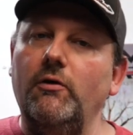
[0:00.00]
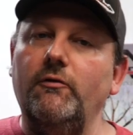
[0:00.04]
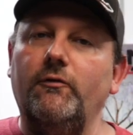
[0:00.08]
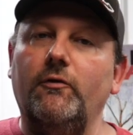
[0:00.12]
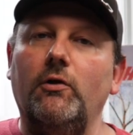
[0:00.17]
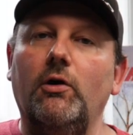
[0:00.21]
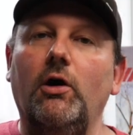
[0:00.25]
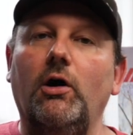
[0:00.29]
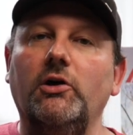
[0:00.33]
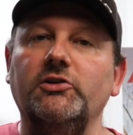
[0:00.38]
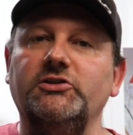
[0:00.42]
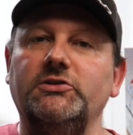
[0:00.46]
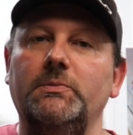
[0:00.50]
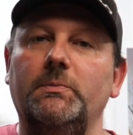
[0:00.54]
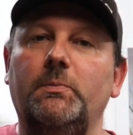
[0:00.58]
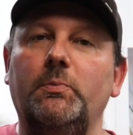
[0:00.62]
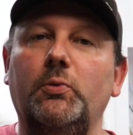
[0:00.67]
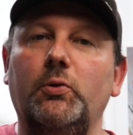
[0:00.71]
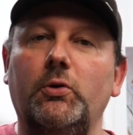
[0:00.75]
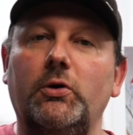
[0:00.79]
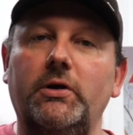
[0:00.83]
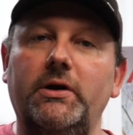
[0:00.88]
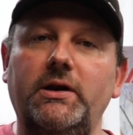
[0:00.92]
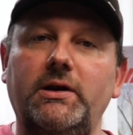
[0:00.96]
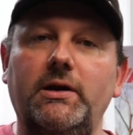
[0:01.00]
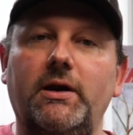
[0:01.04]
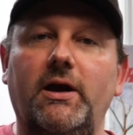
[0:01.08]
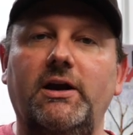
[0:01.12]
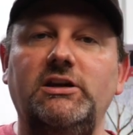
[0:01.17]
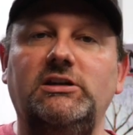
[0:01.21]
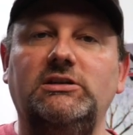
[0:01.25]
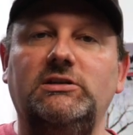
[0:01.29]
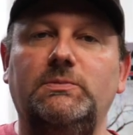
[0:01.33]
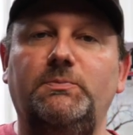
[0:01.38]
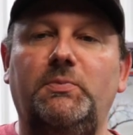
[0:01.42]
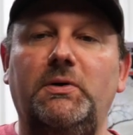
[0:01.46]
overall, some pretty
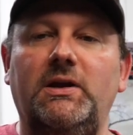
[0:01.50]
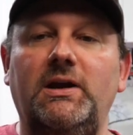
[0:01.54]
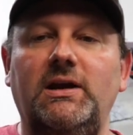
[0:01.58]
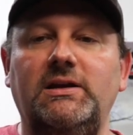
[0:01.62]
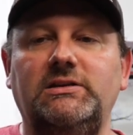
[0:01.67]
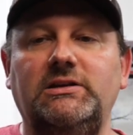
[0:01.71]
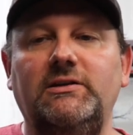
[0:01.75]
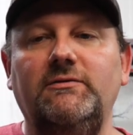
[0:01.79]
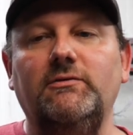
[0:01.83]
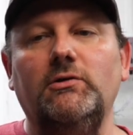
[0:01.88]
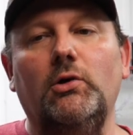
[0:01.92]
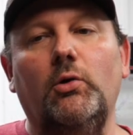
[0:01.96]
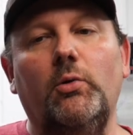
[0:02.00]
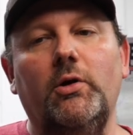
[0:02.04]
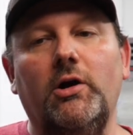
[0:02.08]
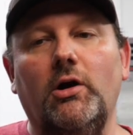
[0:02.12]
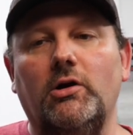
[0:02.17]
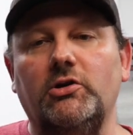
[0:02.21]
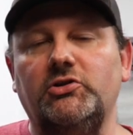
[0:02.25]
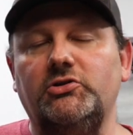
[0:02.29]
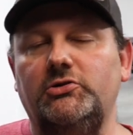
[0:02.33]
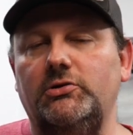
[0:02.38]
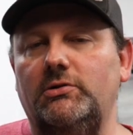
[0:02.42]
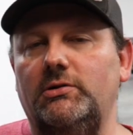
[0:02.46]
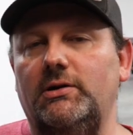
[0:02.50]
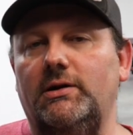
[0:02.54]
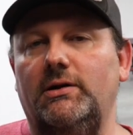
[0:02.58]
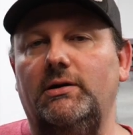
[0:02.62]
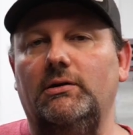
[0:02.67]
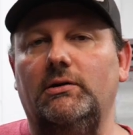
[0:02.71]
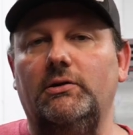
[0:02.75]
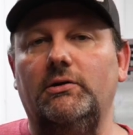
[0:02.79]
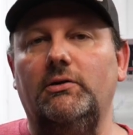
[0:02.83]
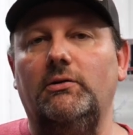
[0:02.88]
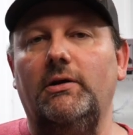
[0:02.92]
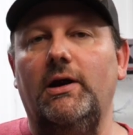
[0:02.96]
nice speeds, even though we are shooting at a
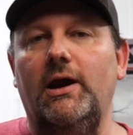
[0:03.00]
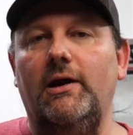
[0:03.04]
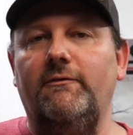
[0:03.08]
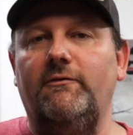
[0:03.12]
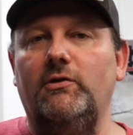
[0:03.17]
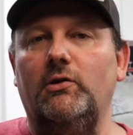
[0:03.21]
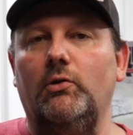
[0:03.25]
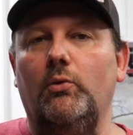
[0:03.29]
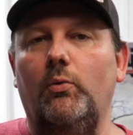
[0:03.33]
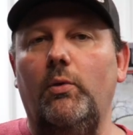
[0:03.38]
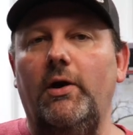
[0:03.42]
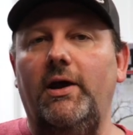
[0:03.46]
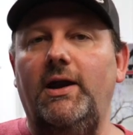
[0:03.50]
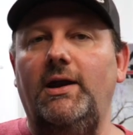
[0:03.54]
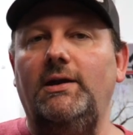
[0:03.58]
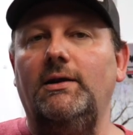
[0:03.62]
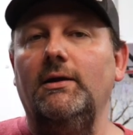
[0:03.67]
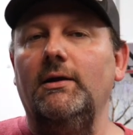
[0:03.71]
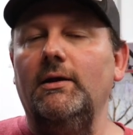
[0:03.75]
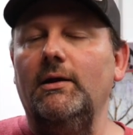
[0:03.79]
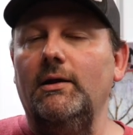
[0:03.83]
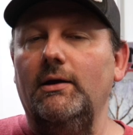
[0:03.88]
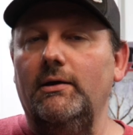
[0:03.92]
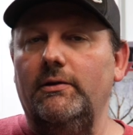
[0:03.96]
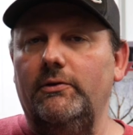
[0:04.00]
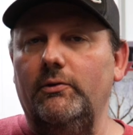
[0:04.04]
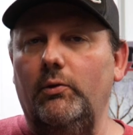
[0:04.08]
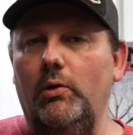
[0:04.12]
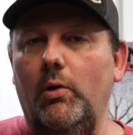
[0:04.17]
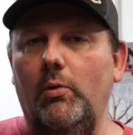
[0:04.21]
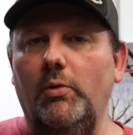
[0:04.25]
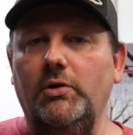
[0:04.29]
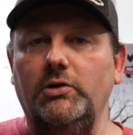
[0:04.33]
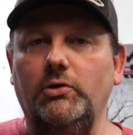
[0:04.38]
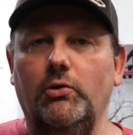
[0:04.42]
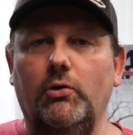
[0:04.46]
little heavier weight than
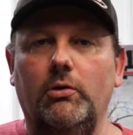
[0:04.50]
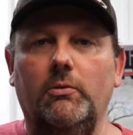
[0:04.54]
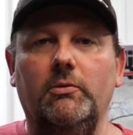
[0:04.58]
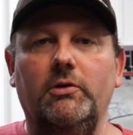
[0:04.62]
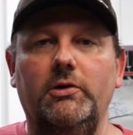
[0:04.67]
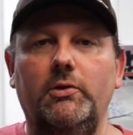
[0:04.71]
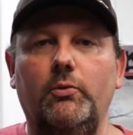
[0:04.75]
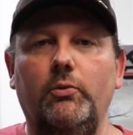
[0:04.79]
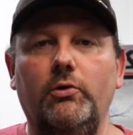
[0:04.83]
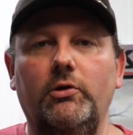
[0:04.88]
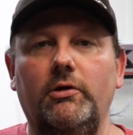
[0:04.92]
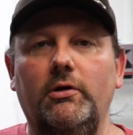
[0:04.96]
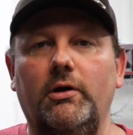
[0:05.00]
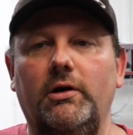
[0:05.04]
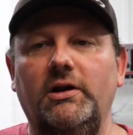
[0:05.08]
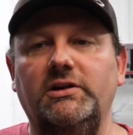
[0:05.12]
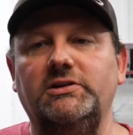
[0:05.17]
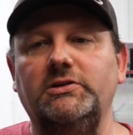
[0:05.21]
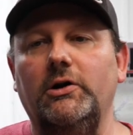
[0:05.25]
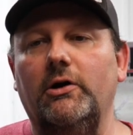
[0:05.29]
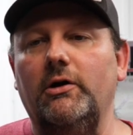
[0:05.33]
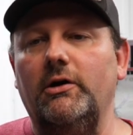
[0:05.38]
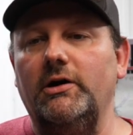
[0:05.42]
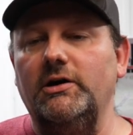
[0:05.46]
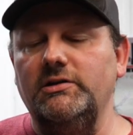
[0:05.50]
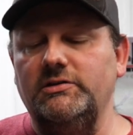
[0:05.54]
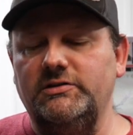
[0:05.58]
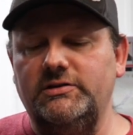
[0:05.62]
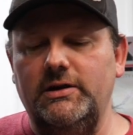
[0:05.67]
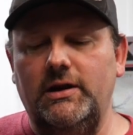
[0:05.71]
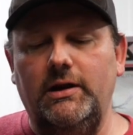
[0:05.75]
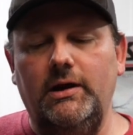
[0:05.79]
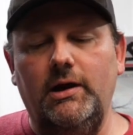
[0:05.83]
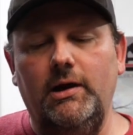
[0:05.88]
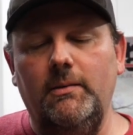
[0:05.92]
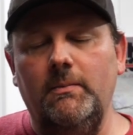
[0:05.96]
what we normally would on a target
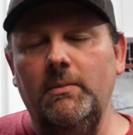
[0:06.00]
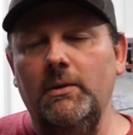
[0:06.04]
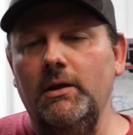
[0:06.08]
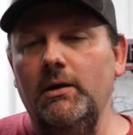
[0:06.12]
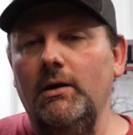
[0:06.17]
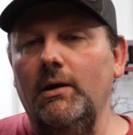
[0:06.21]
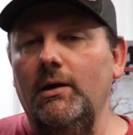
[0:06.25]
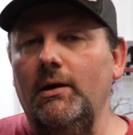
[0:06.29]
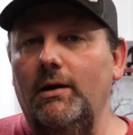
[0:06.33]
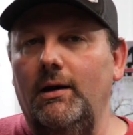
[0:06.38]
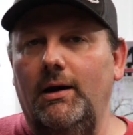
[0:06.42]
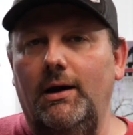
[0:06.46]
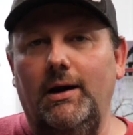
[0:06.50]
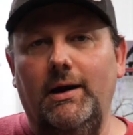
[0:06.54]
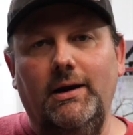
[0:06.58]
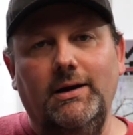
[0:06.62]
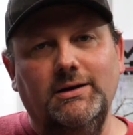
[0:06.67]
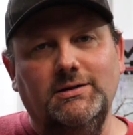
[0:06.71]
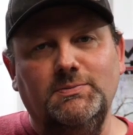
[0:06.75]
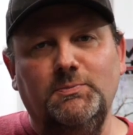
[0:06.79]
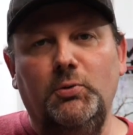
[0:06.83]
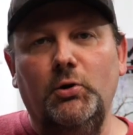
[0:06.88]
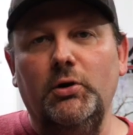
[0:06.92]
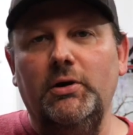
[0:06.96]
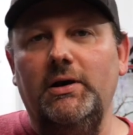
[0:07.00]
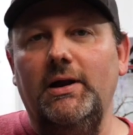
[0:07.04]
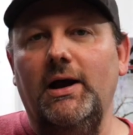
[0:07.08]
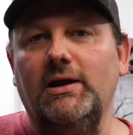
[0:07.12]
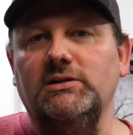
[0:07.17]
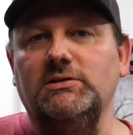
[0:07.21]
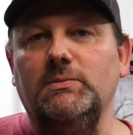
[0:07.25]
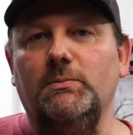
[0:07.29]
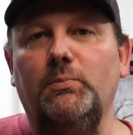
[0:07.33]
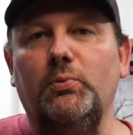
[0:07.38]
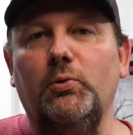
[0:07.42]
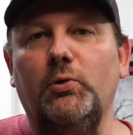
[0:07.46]
setup. It's putting out
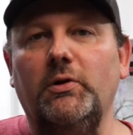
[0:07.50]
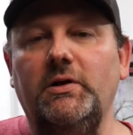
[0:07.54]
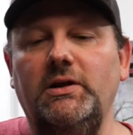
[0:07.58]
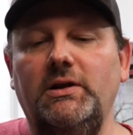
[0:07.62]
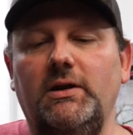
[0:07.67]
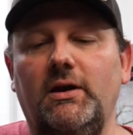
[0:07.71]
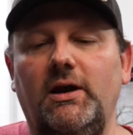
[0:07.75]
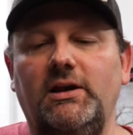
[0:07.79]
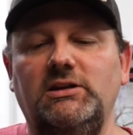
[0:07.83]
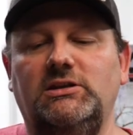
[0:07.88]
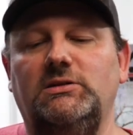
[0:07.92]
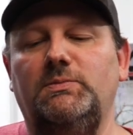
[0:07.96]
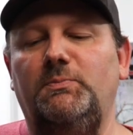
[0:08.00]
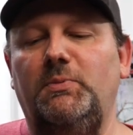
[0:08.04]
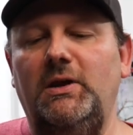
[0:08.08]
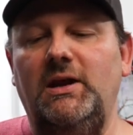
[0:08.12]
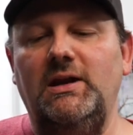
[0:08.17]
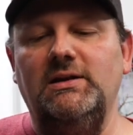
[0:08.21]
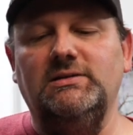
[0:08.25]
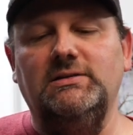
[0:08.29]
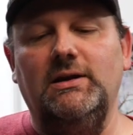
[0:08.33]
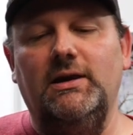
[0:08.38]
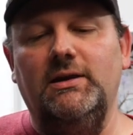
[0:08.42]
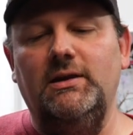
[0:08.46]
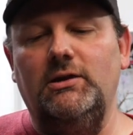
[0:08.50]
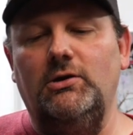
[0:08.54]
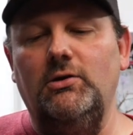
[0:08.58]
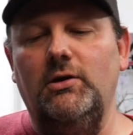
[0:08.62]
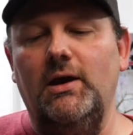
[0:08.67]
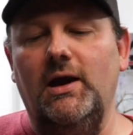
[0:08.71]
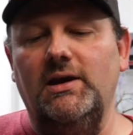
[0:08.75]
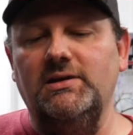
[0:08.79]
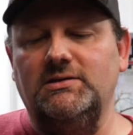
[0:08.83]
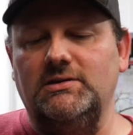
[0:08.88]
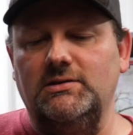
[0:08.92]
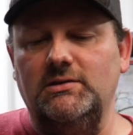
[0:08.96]
some pretty nice speeds, and I think you
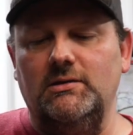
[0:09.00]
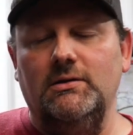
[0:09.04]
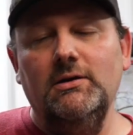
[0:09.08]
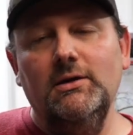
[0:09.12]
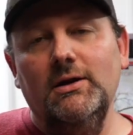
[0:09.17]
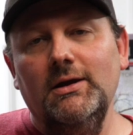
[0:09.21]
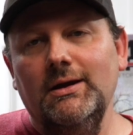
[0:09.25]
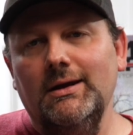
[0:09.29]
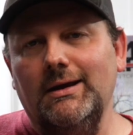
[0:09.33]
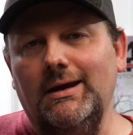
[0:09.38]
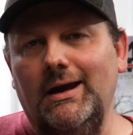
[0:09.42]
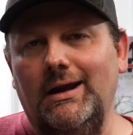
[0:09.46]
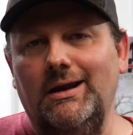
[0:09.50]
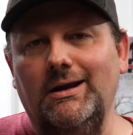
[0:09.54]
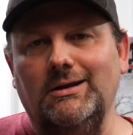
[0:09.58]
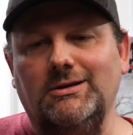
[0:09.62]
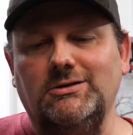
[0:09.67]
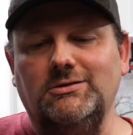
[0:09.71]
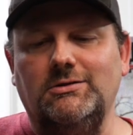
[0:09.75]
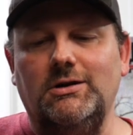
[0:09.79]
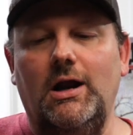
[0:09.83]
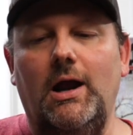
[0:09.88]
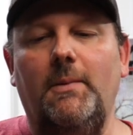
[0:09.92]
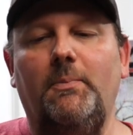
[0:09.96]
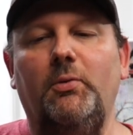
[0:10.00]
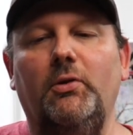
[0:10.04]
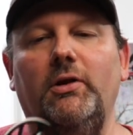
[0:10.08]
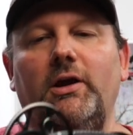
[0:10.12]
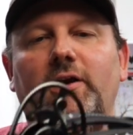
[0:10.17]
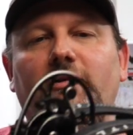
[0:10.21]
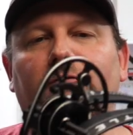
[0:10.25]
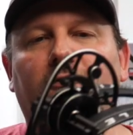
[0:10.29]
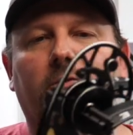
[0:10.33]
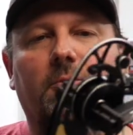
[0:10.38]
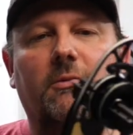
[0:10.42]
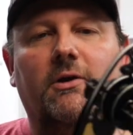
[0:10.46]
guys can kind of
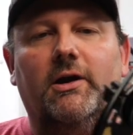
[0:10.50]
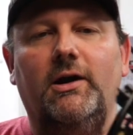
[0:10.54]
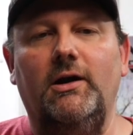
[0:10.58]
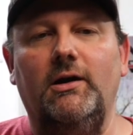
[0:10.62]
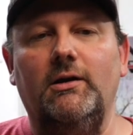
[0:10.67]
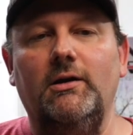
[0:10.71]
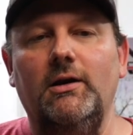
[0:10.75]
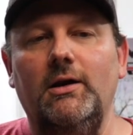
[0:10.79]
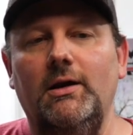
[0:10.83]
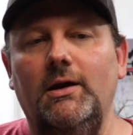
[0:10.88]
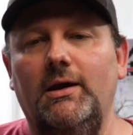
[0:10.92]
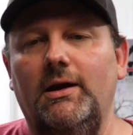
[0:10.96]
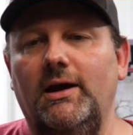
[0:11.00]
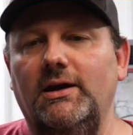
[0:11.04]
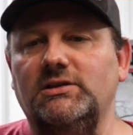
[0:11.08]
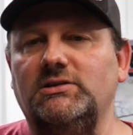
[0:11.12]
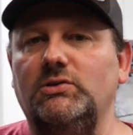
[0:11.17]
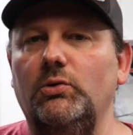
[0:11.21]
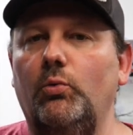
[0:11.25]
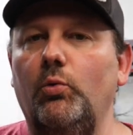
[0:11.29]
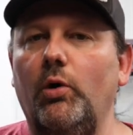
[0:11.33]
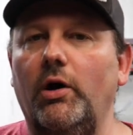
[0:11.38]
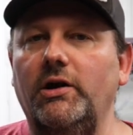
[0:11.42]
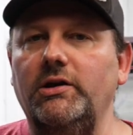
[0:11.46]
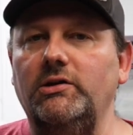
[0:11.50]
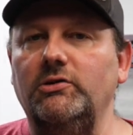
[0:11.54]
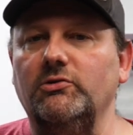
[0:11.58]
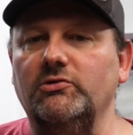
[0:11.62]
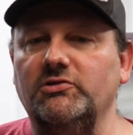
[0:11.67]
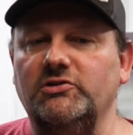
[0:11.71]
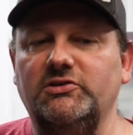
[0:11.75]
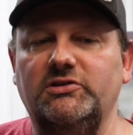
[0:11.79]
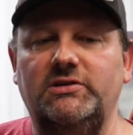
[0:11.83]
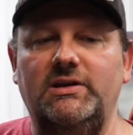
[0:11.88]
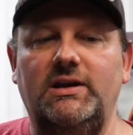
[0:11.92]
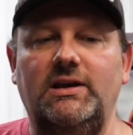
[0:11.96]
extrapolate from there as to what you'll
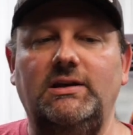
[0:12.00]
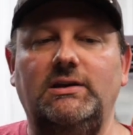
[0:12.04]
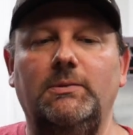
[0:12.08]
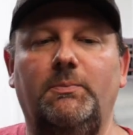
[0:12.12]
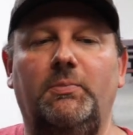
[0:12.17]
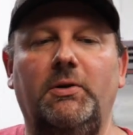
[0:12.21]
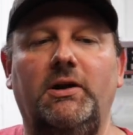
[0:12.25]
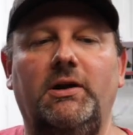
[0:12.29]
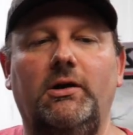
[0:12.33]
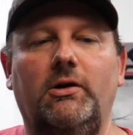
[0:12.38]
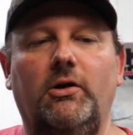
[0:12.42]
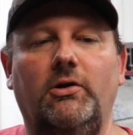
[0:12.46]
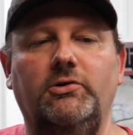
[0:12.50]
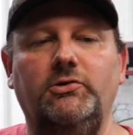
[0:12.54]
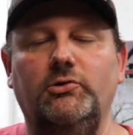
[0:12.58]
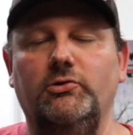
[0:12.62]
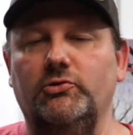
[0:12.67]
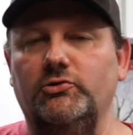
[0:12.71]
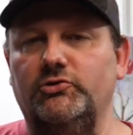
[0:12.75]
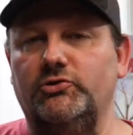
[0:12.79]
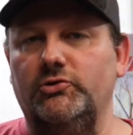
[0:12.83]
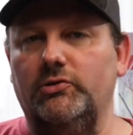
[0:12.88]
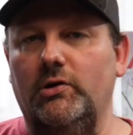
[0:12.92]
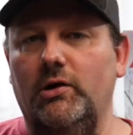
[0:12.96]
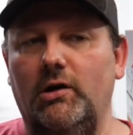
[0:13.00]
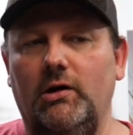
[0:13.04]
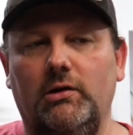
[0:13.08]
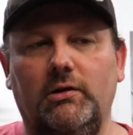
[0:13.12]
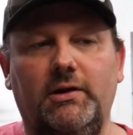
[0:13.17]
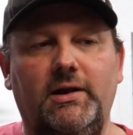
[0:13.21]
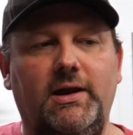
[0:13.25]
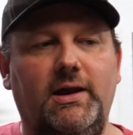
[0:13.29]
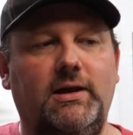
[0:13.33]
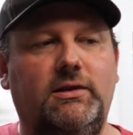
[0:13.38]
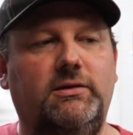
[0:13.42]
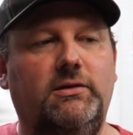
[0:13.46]
see depending on your draw
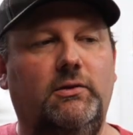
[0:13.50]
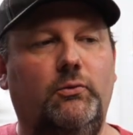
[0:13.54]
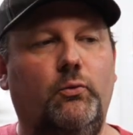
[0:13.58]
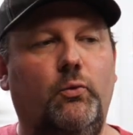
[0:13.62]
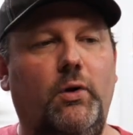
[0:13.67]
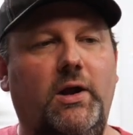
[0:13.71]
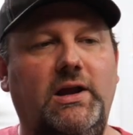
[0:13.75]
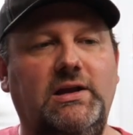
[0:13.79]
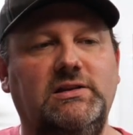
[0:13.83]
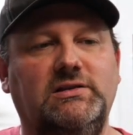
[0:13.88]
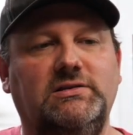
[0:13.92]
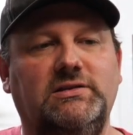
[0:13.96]
length and weight